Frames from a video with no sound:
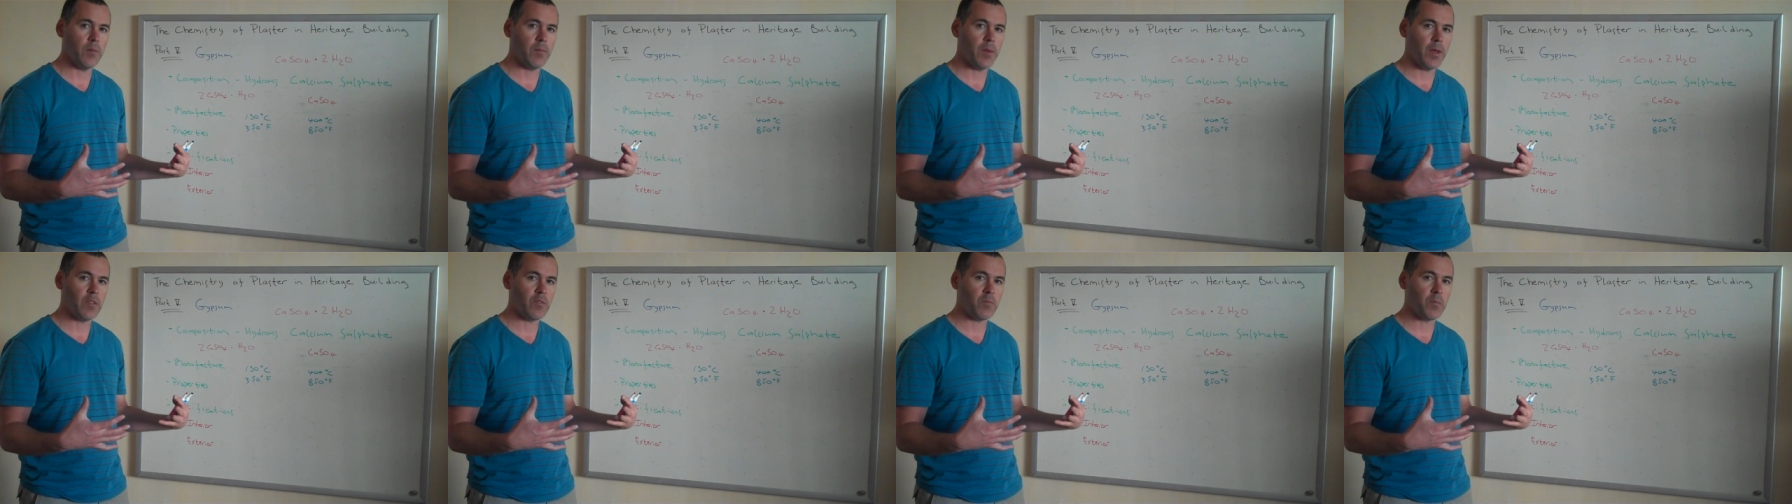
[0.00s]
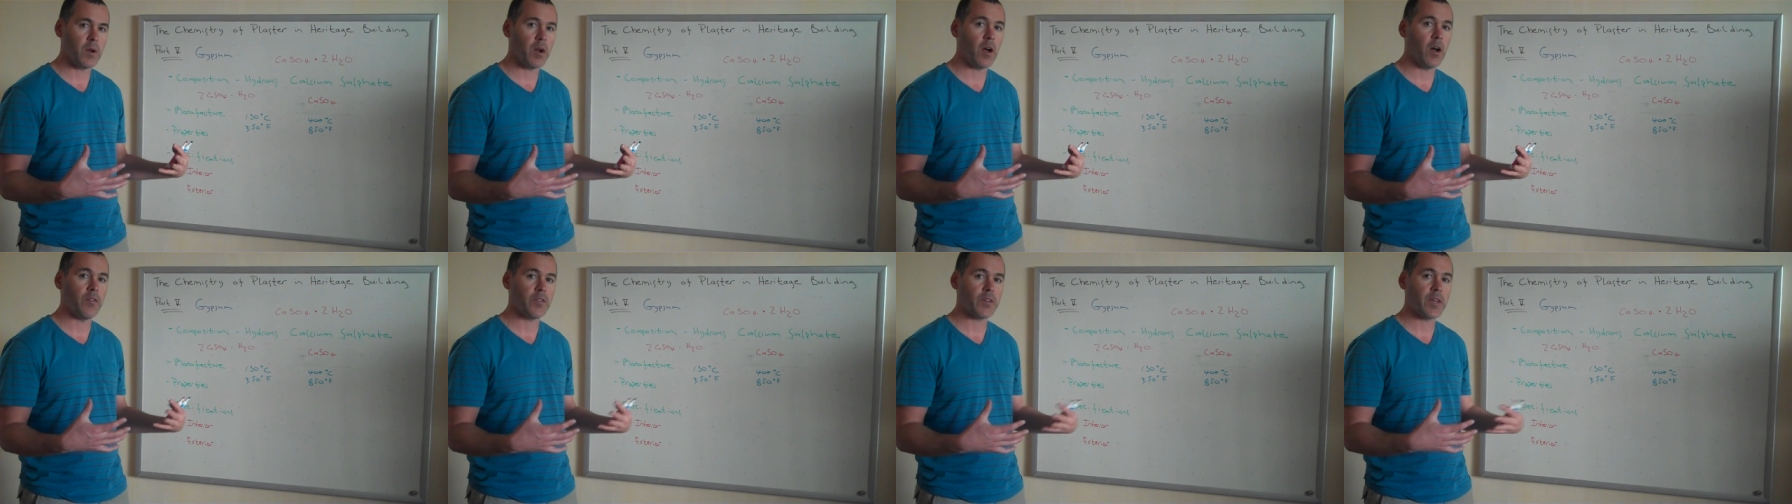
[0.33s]
has been
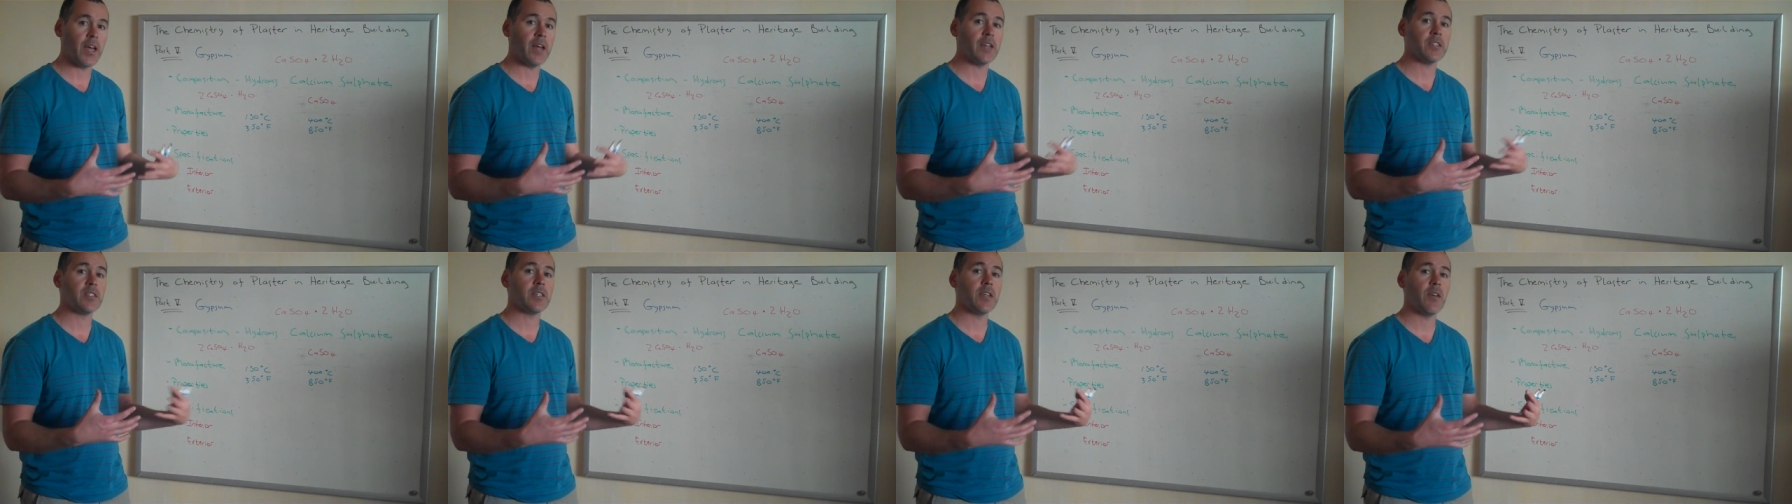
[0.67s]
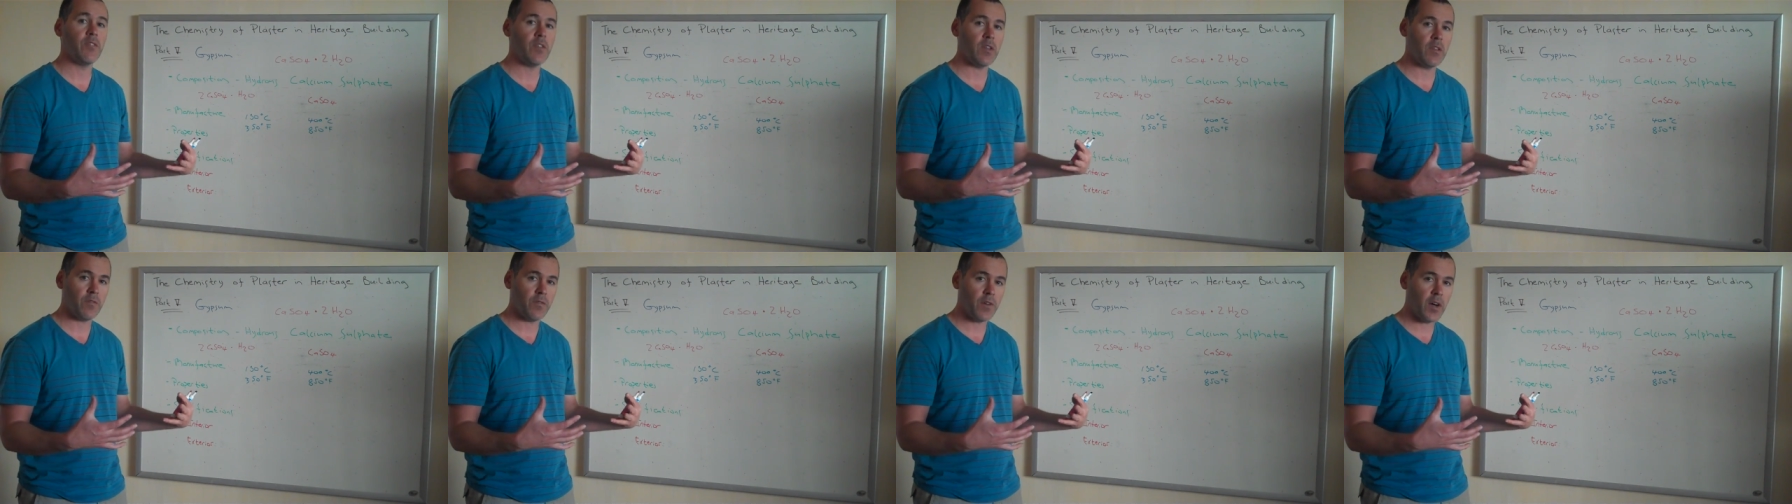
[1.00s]
off gas,
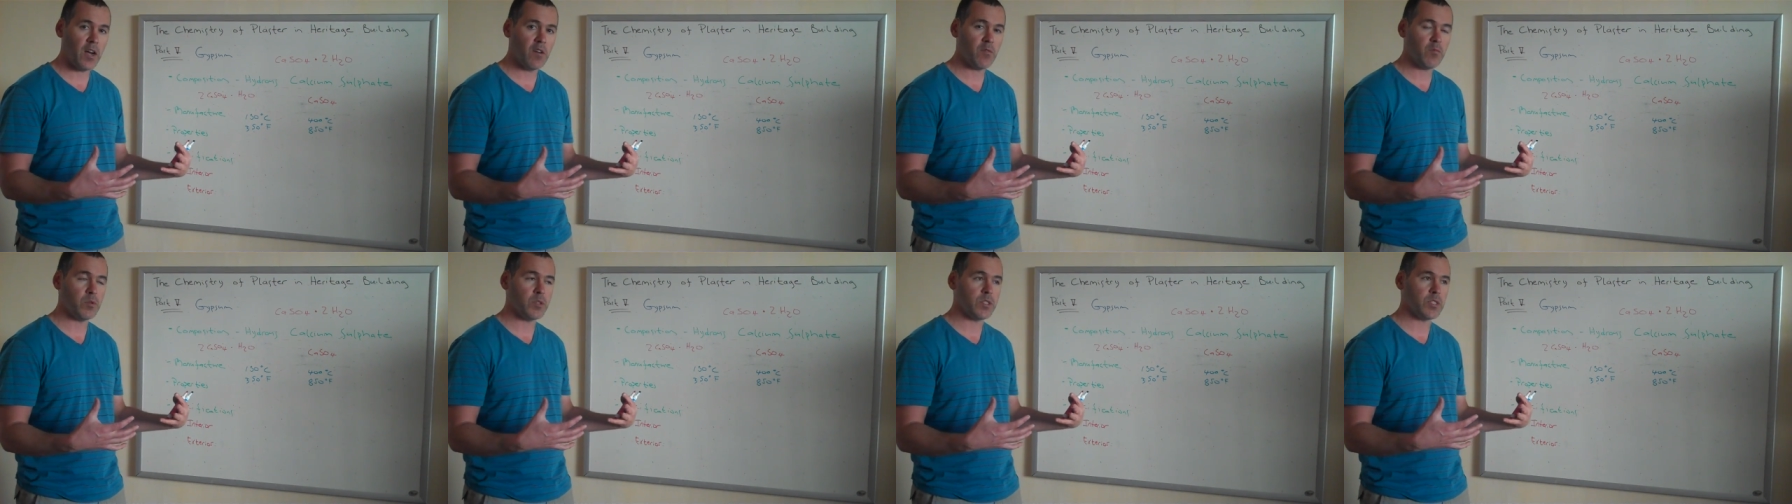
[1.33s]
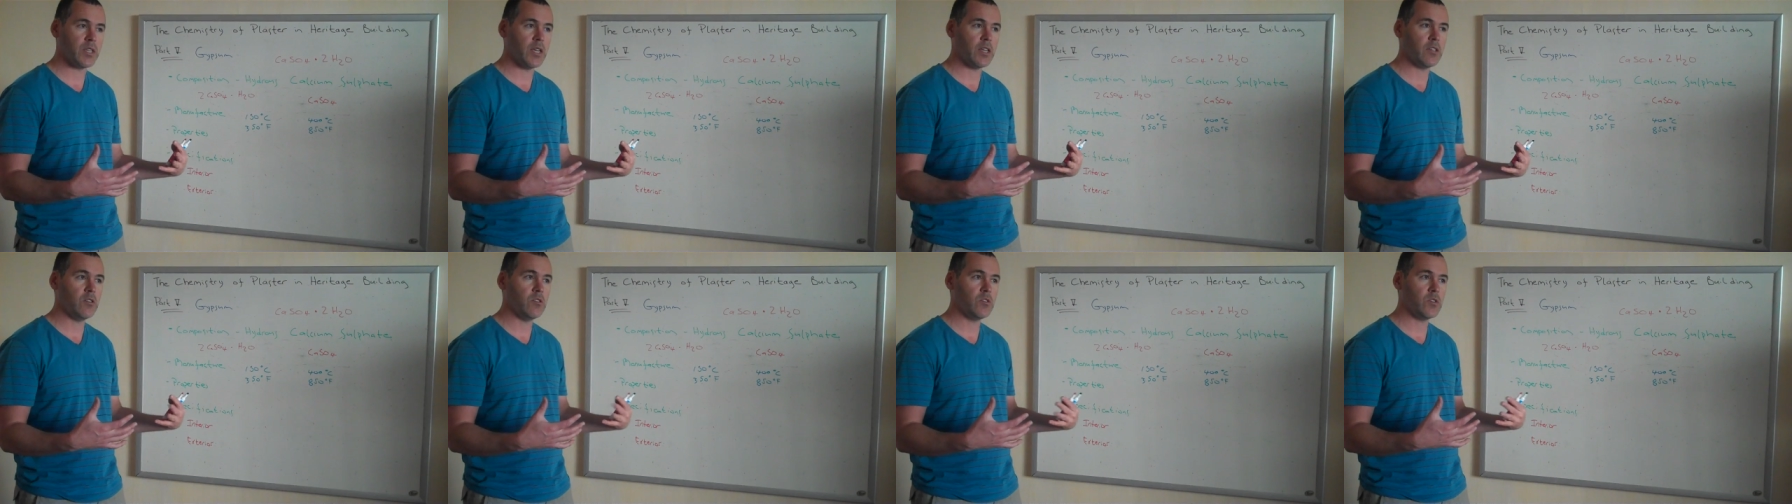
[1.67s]

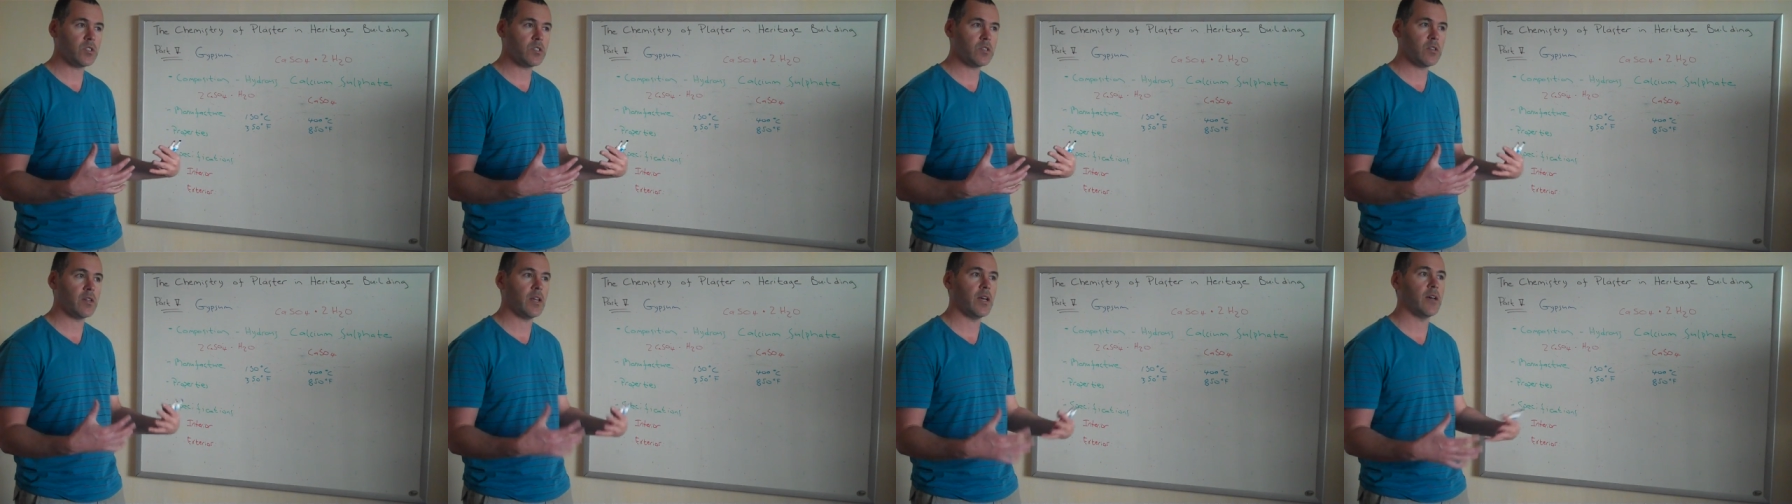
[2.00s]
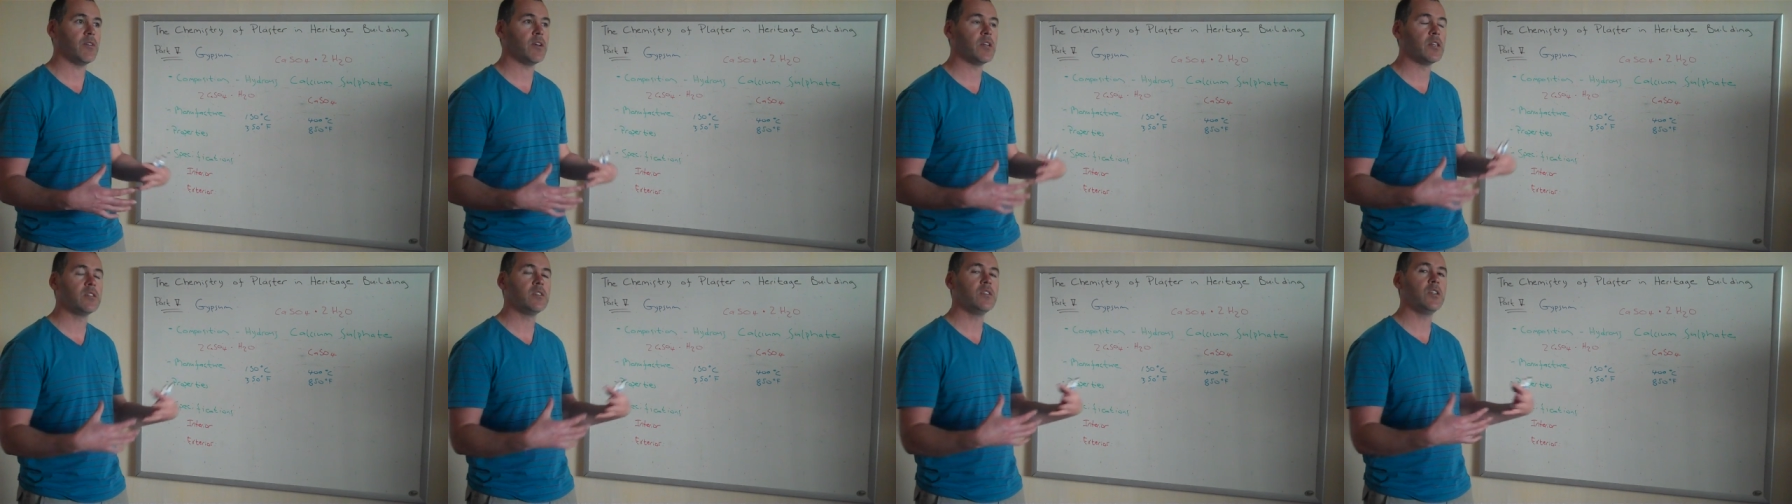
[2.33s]
75%, you still have
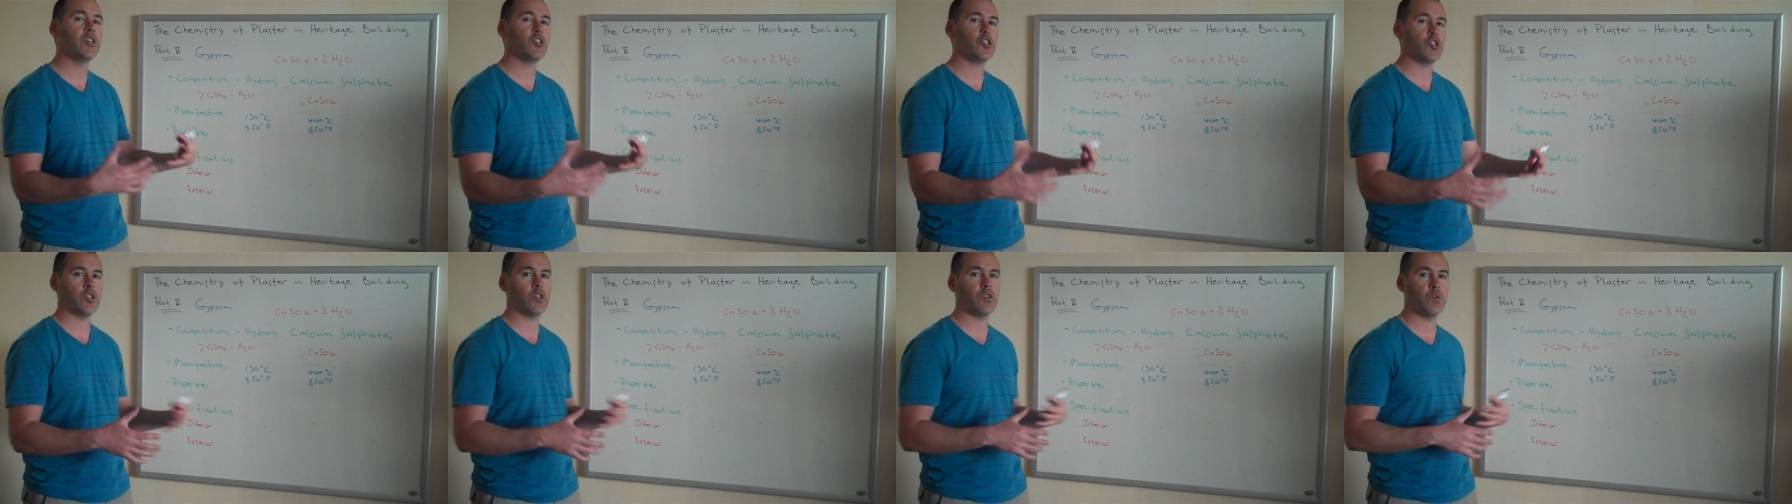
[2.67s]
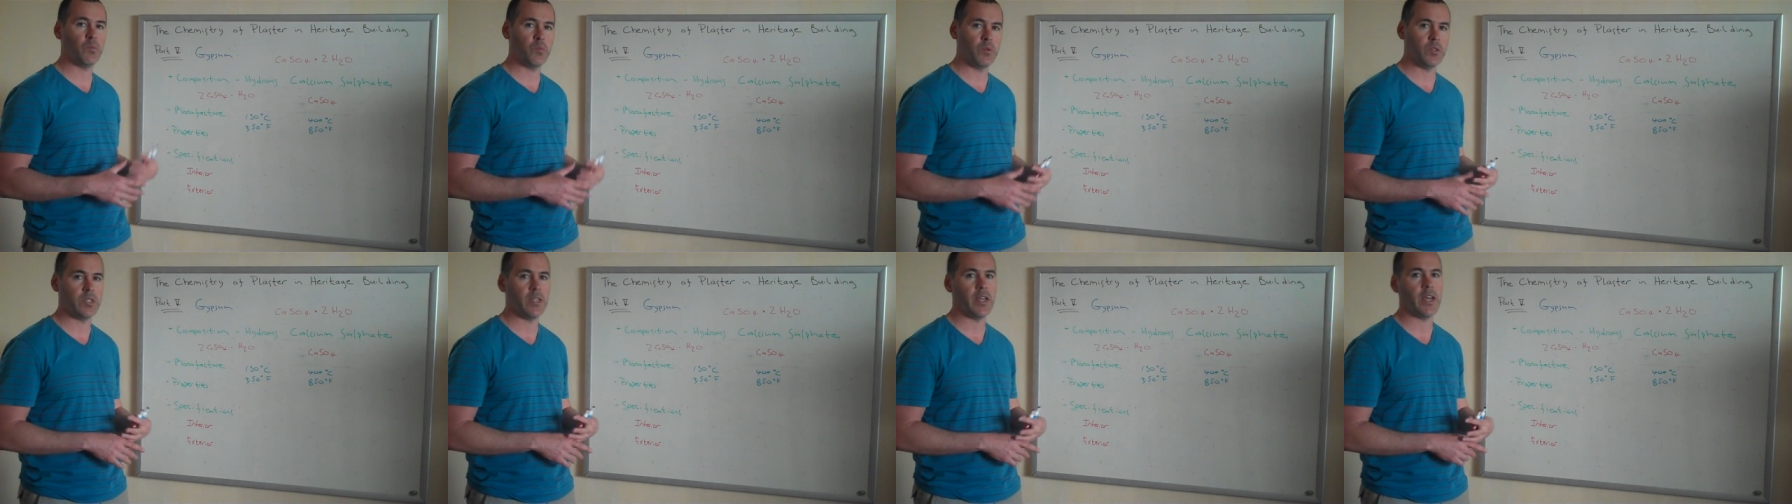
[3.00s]
additional
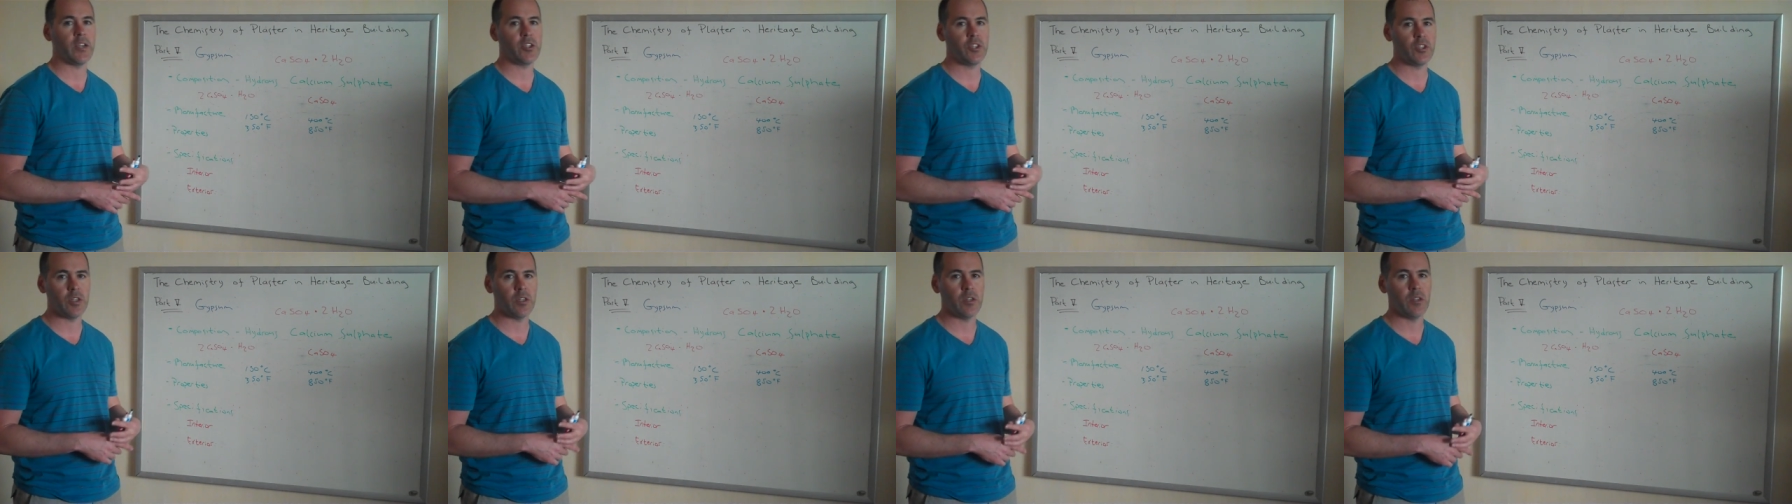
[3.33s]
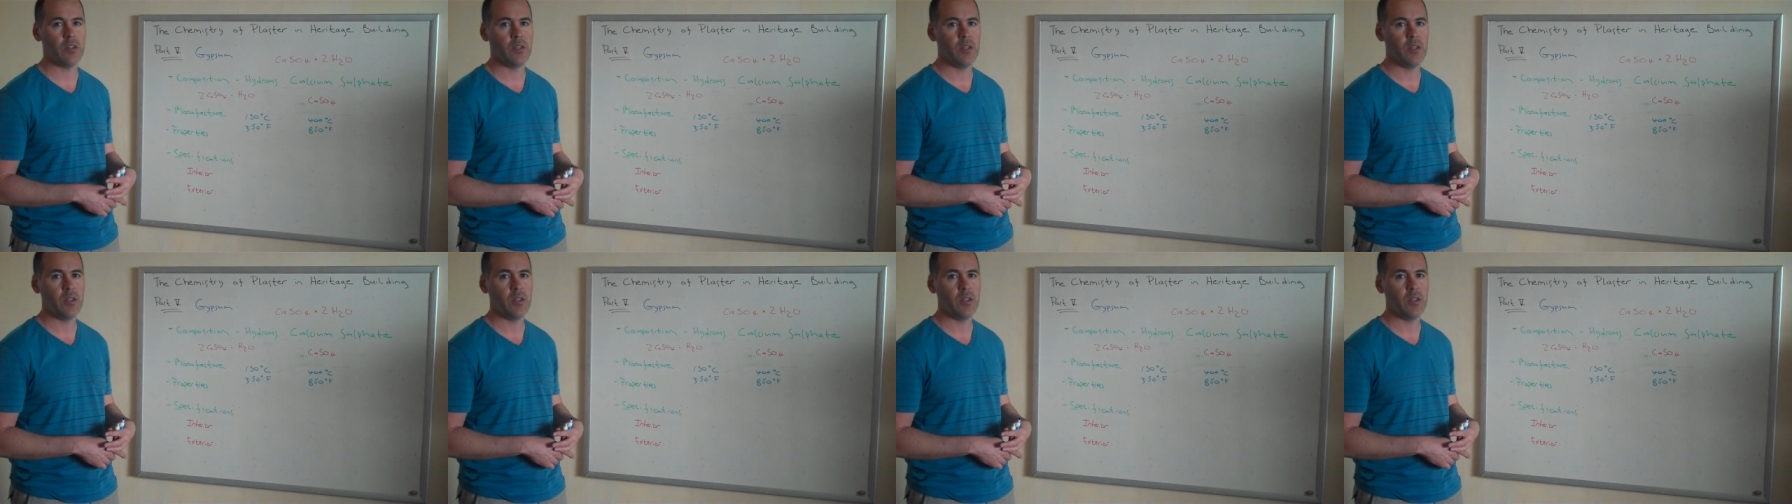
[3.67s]
protection